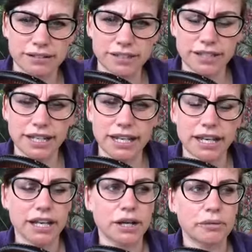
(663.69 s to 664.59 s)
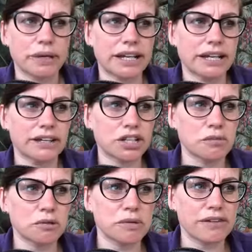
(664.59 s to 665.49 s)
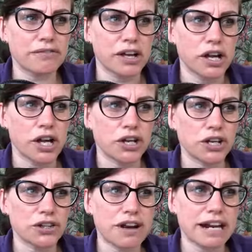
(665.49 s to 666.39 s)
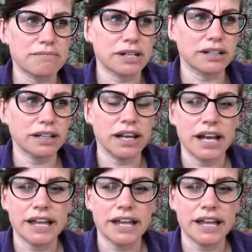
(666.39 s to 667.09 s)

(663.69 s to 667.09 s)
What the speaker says: Do you think we can come up with another animal